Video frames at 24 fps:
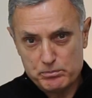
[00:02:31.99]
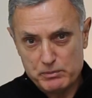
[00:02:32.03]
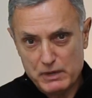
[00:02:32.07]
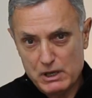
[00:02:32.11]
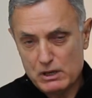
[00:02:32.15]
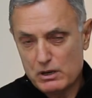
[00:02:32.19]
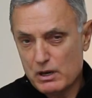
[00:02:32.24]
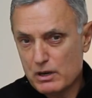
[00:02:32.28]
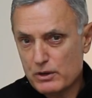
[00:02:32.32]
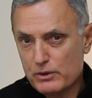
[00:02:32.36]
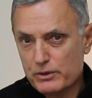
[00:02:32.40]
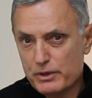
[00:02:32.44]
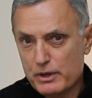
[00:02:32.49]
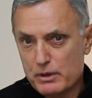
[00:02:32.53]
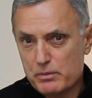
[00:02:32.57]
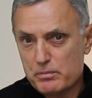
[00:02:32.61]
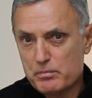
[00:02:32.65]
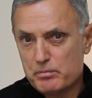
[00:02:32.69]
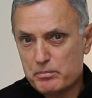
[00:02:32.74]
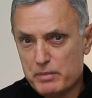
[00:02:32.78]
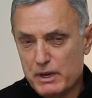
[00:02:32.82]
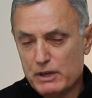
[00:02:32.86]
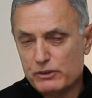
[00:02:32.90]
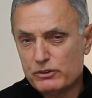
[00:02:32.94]
meet all the
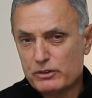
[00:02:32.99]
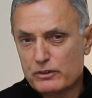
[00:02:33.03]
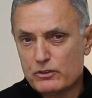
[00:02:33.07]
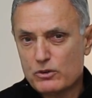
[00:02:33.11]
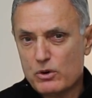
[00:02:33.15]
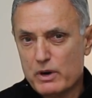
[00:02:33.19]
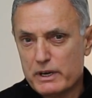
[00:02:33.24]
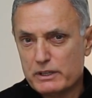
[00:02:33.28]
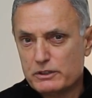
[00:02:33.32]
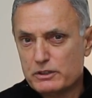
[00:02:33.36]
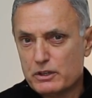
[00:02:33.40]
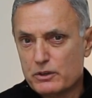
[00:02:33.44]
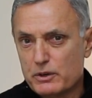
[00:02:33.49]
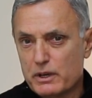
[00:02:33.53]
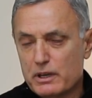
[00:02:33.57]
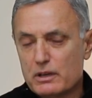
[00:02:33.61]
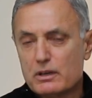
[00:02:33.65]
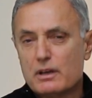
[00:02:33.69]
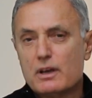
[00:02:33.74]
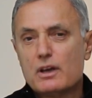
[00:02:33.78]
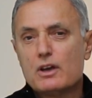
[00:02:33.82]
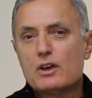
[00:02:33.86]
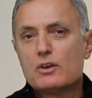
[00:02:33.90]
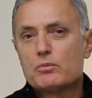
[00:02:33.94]
basic
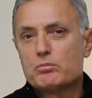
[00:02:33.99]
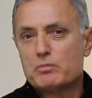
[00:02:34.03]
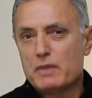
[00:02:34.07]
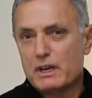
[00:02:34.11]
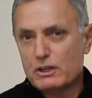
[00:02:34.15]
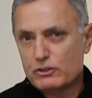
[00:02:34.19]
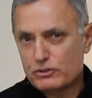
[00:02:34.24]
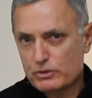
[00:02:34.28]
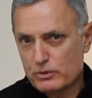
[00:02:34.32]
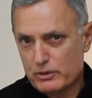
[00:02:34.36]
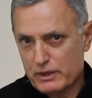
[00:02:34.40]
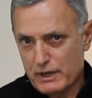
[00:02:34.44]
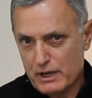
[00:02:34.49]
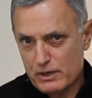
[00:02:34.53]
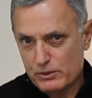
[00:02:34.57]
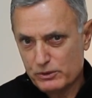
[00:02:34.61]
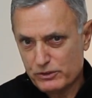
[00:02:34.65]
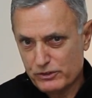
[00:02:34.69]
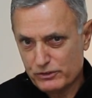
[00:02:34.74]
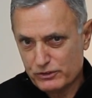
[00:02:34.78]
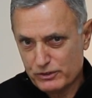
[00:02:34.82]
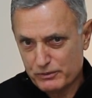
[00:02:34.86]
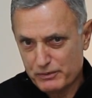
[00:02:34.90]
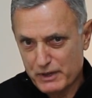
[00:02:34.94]
criteria, make sure the
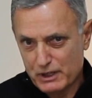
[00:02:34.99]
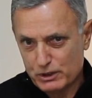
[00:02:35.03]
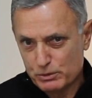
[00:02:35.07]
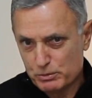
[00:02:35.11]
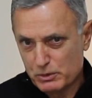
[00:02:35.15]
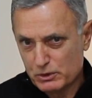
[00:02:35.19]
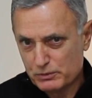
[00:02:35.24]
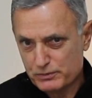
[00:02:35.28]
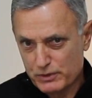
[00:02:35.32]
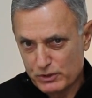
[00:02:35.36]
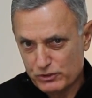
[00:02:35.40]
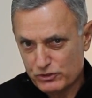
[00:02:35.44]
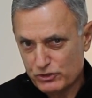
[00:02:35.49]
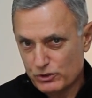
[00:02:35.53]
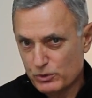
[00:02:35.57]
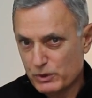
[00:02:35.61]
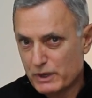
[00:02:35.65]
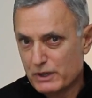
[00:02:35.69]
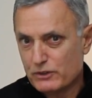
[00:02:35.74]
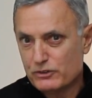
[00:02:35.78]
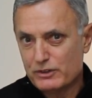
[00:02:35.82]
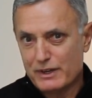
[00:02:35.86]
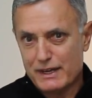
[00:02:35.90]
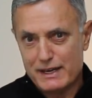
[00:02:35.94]
house is available for
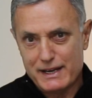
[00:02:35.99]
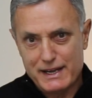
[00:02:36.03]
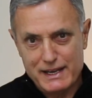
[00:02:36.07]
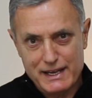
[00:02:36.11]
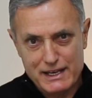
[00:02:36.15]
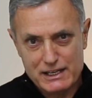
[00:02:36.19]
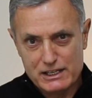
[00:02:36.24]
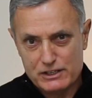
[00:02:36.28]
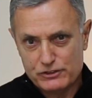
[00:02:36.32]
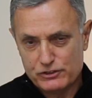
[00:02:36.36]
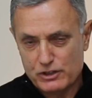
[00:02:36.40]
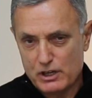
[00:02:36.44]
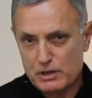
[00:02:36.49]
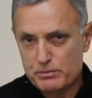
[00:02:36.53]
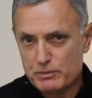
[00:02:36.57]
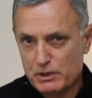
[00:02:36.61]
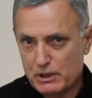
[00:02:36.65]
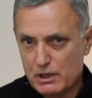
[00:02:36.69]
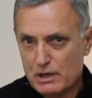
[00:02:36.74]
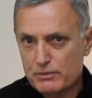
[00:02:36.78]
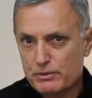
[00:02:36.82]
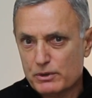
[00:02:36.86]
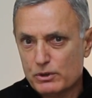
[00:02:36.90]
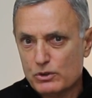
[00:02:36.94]
showings at any time.
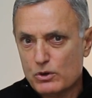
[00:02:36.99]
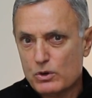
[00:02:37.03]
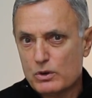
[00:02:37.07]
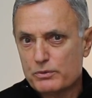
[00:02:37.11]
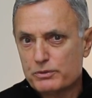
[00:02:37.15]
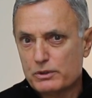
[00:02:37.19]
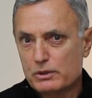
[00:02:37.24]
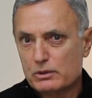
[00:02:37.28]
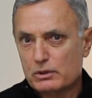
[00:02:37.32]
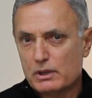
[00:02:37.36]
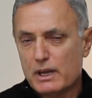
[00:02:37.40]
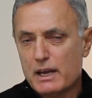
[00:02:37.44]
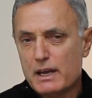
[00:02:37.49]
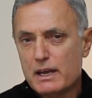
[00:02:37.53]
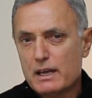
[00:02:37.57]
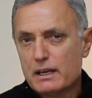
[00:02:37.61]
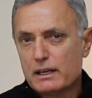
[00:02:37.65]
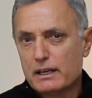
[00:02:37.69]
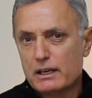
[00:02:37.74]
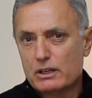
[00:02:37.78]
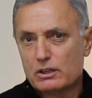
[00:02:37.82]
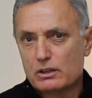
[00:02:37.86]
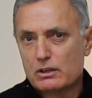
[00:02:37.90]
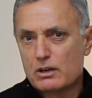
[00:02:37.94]
You never know if you'll
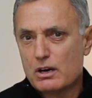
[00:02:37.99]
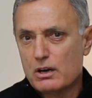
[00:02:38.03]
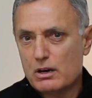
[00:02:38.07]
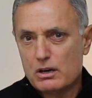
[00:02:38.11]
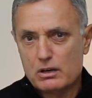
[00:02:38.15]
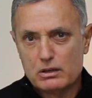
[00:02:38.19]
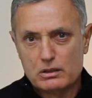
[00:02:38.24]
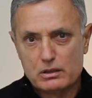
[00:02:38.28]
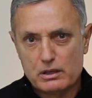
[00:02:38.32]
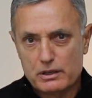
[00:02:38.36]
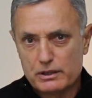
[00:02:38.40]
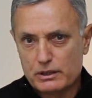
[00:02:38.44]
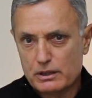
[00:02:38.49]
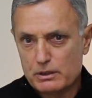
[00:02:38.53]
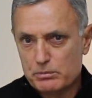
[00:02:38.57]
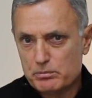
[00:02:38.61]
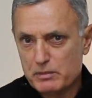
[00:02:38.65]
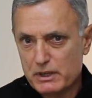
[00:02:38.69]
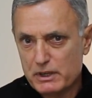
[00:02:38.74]
get a call on a